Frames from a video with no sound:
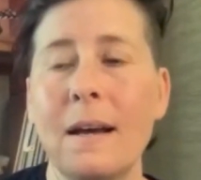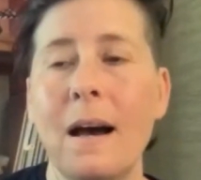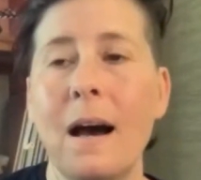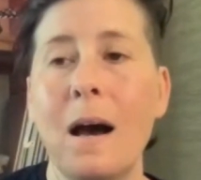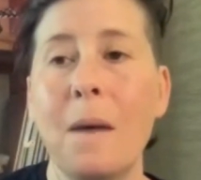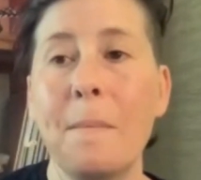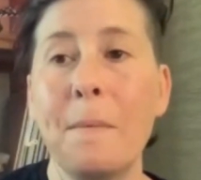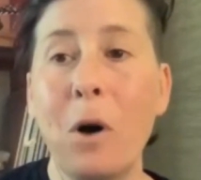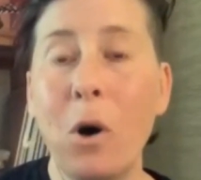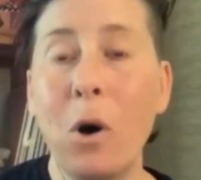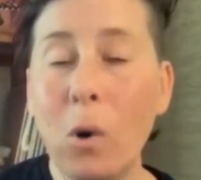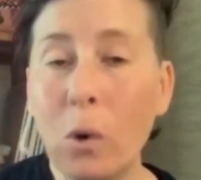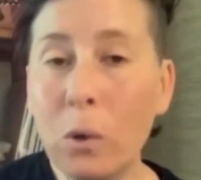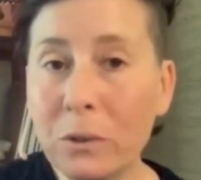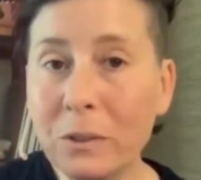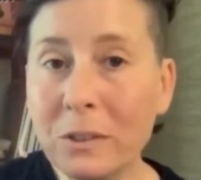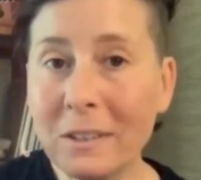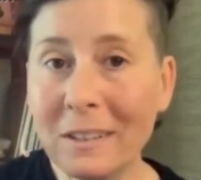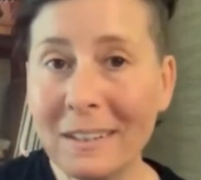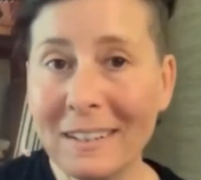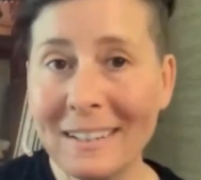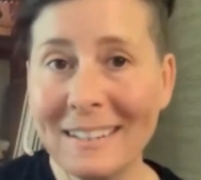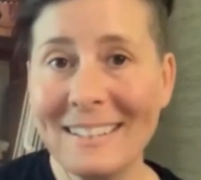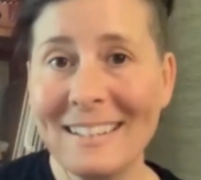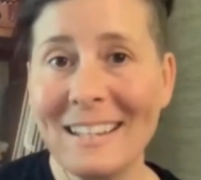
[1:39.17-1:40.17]
I'm
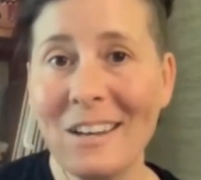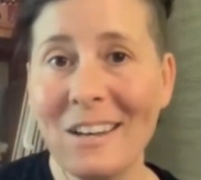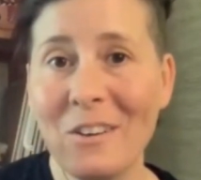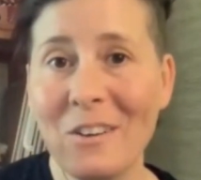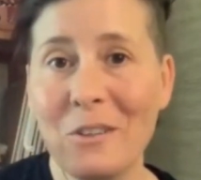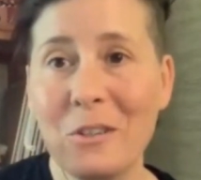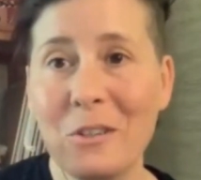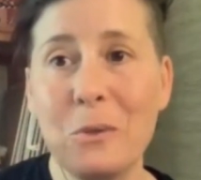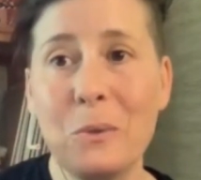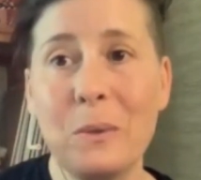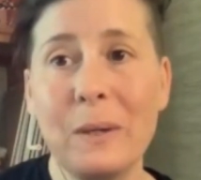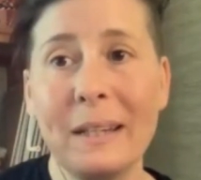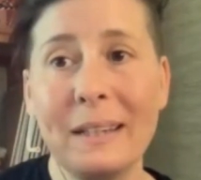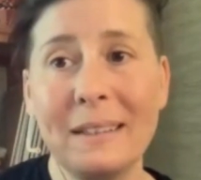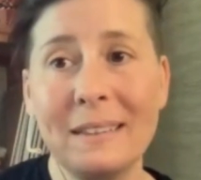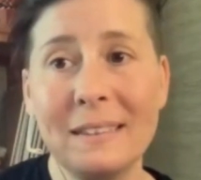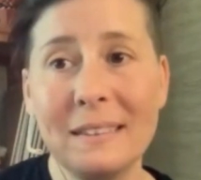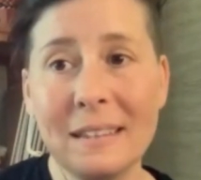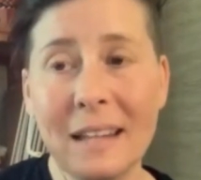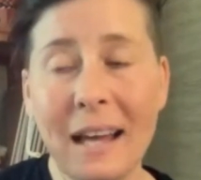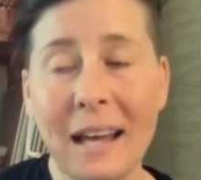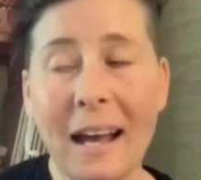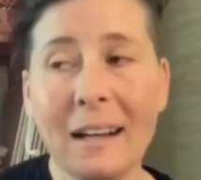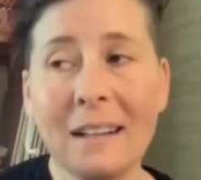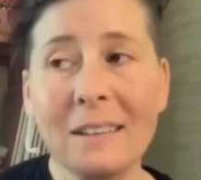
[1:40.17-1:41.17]
also going to tell you
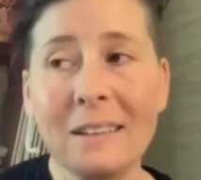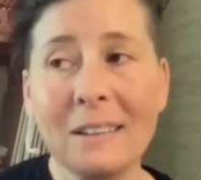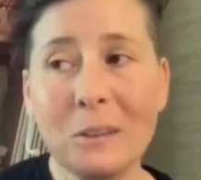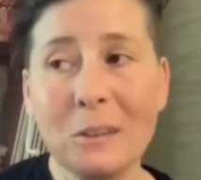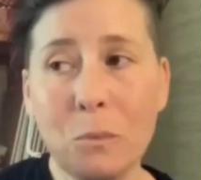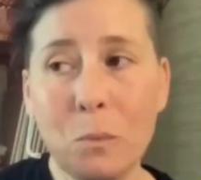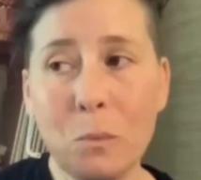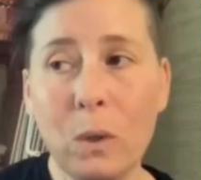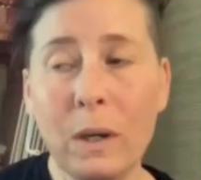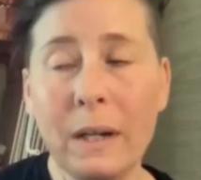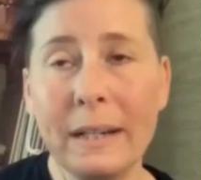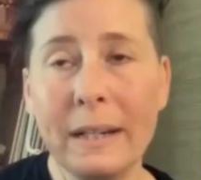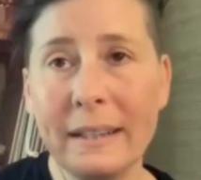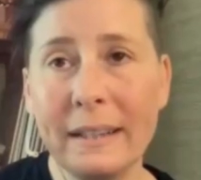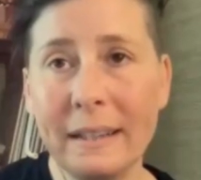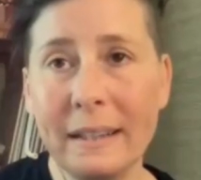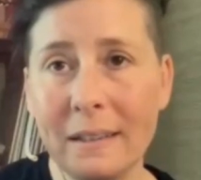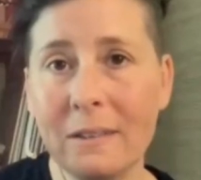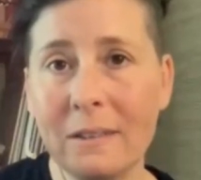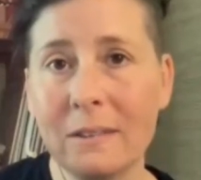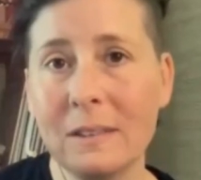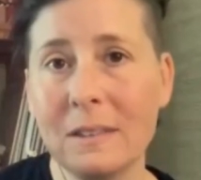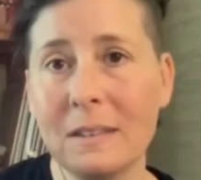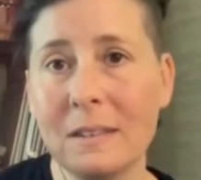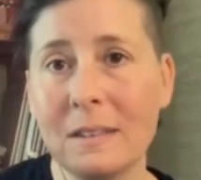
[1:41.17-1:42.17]
exactly what
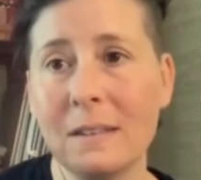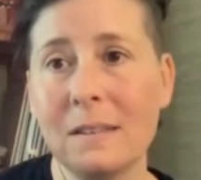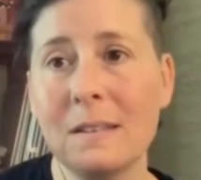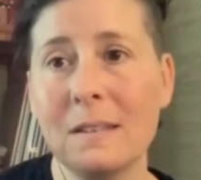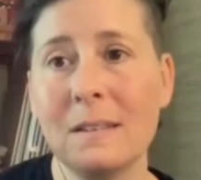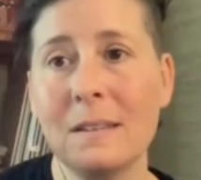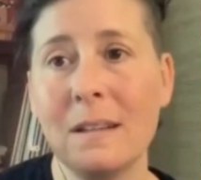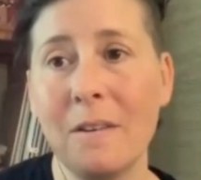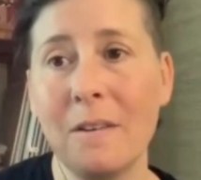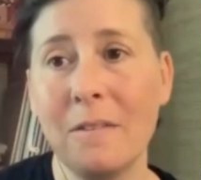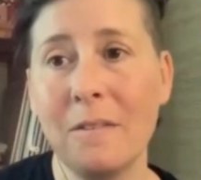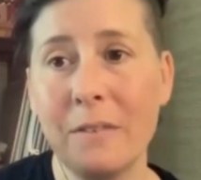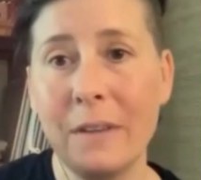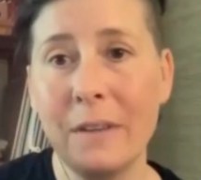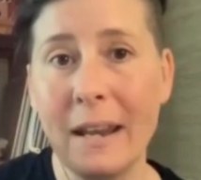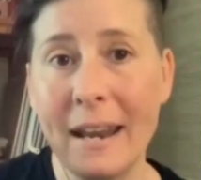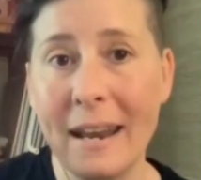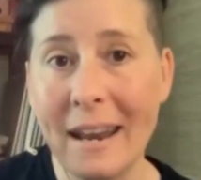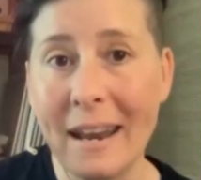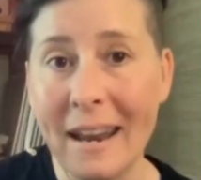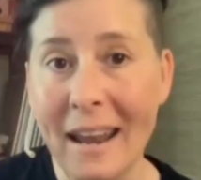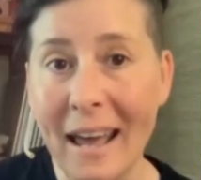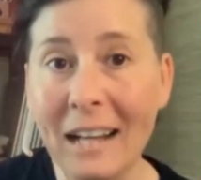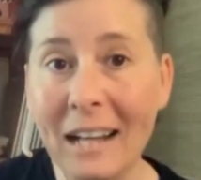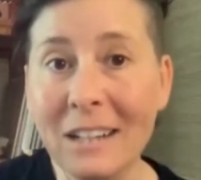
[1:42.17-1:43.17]
heals this stuff
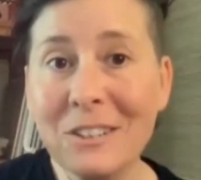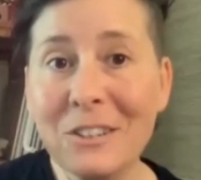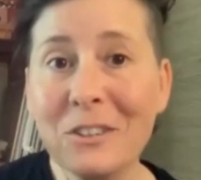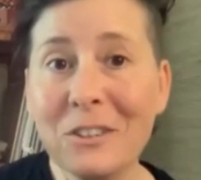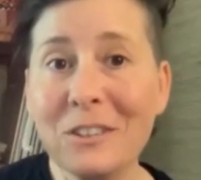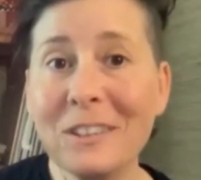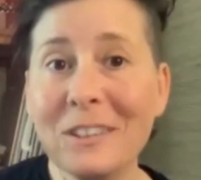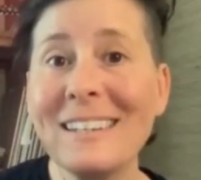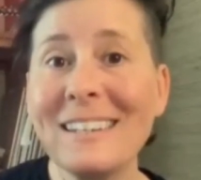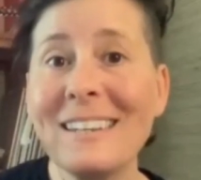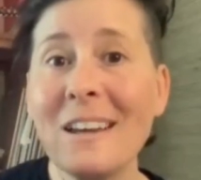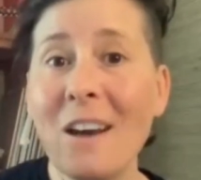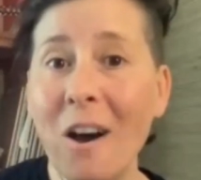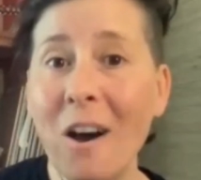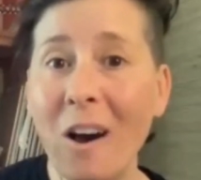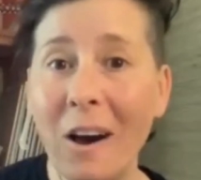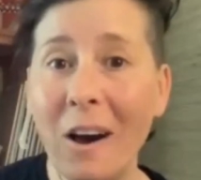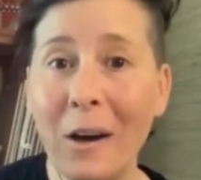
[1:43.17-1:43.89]
naturally,